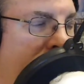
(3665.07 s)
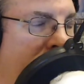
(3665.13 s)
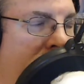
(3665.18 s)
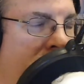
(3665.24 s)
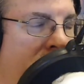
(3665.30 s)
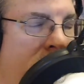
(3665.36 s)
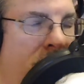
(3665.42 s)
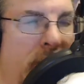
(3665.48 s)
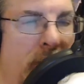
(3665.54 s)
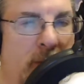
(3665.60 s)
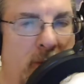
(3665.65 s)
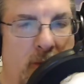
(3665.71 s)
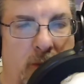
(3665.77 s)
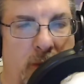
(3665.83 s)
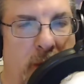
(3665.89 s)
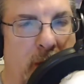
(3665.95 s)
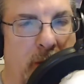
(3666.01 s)

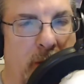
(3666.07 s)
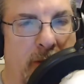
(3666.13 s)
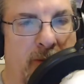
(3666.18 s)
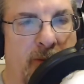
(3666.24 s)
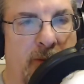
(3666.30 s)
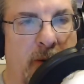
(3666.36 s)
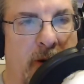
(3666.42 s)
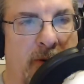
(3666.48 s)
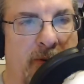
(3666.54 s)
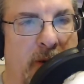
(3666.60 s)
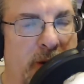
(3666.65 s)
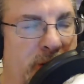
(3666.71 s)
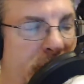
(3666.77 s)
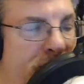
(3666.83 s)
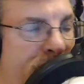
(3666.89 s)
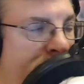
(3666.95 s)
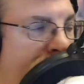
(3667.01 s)
When our
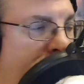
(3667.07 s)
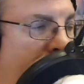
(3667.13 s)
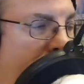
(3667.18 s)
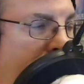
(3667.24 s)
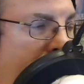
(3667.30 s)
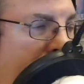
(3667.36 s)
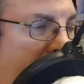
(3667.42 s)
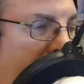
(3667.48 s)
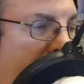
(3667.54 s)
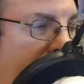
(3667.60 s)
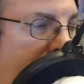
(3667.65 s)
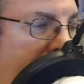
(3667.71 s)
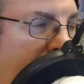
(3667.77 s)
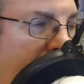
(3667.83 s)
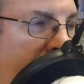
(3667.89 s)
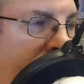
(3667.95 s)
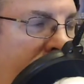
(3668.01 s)
friendships, I don't
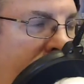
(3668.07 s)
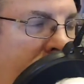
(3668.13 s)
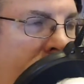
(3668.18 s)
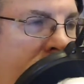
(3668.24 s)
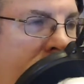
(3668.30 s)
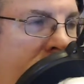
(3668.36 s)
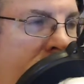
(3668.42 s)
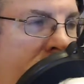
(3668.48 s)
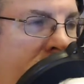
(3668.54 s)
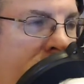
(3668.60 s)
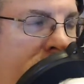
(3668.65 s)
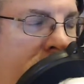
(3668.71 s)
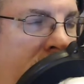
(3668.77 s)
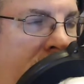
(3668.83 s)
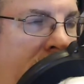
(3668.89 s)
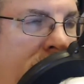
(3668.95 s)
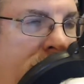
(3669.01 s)
think will ever
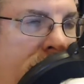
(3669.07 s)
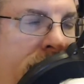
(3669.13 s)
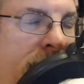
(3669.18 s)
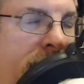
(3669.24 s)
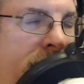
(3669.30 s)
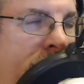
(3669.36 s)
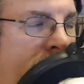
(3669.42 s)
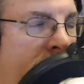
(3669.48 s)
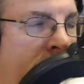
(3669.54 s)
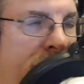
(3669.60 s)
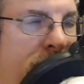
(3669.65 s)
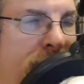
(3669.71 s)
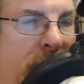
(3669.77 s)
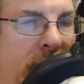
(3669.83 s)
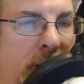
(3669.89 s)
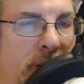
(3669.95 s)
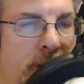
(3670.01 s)
change, and this does not
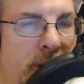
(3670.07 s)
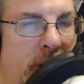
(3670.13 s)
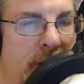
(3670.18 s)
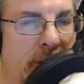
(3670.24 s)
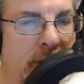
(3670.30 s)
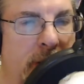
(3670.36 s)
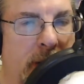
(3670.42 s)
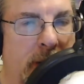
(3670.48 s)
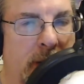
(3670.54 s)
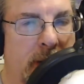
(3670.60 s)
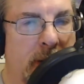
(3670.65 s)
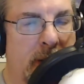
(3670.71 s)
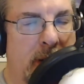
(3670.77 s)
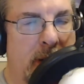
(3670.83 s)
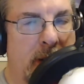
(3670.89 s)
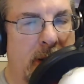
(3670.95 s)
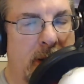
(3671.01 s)
change anything
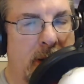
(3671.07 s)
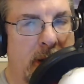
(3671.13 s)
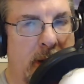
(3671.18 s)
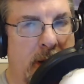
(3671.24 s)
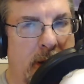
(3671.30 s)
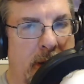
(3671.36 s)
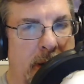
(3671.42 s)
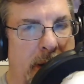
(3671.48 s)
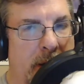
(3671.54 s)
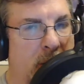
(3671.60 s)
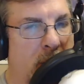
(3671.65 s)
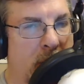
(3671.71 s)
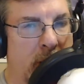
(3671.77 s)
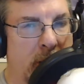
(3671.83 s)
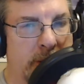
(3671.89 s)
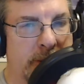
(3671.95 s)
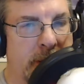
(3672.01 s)
at
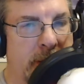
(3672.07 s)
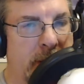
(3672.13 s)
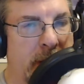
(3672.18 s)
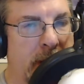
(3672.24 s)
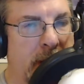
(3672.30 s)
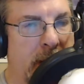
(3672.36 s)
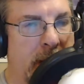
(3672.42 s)
all, Sydney.